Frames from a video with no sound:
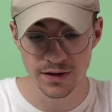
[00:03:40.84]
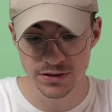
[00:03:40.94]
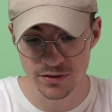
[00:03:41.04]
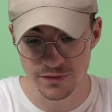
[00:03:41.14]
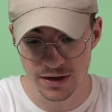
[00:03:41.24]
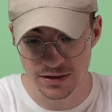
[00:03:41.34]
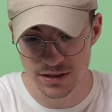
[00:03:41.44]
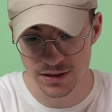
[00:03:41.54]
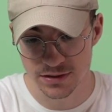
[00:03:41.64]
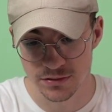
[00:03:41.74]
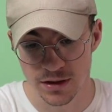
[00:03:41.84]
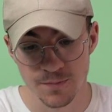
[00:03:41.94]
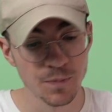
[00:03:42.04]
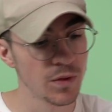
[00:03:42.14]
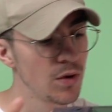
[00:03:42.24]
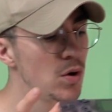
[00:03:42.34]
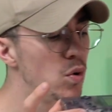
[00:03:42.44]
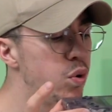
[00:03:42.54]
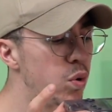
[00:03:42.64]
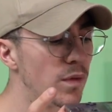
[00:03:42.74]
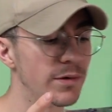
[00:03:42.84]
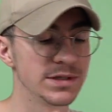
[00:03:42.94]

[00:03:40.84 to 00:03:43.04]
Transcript: there's not even any dust on it. There